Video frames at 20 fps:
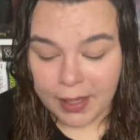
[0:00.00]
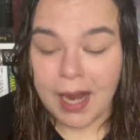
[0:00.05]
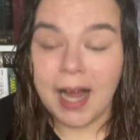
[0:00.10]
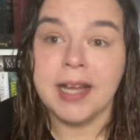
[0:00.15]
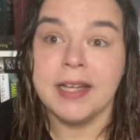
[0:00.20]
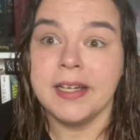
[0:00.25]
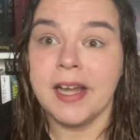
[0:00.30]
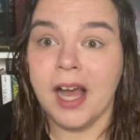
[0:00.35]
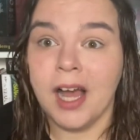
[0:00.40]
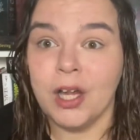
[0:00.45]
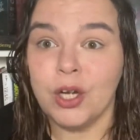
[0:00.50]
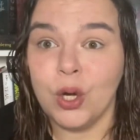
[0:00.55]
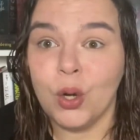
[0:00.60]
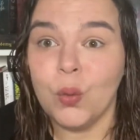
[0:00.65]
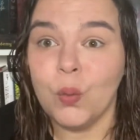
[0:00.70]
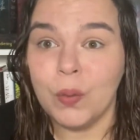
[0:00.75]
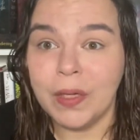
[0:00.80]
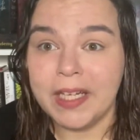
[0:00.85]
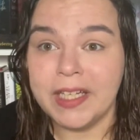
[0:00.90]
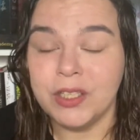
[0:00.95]
I cannot
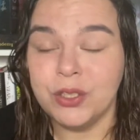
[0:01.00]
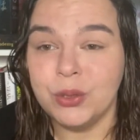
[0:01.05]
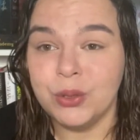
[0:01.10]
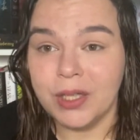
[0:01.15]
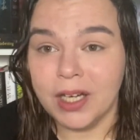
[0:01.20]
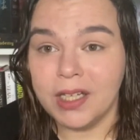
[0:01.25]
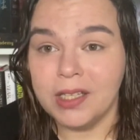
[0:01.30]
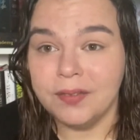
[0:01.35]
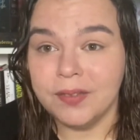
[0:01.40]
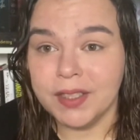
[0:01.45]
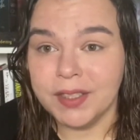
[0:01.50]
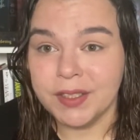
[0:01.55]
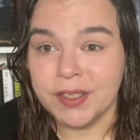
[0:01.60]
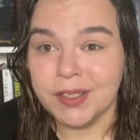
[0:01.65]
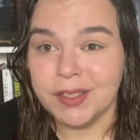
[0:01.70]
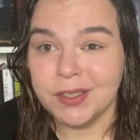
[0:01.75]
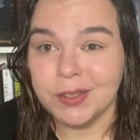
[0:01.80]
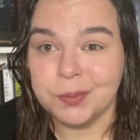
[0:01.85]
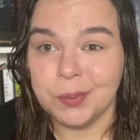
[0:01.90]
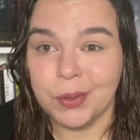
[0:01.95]
wait to dive into
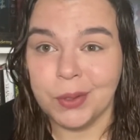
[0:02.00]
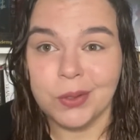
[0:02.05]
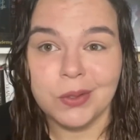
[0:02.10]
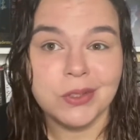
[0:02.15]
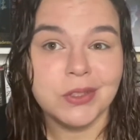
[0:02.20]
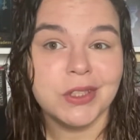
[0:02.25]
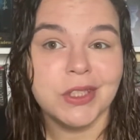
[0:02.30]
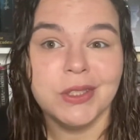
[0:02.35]
this box.